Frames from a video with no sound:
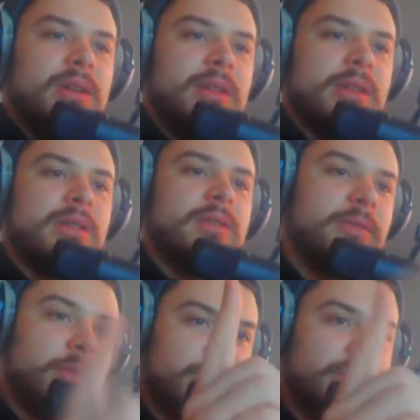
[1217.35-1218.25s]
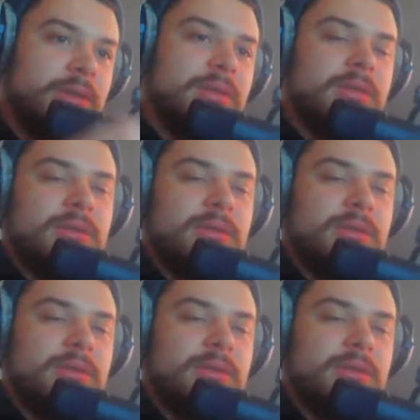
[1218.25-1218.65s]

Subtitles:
That's the first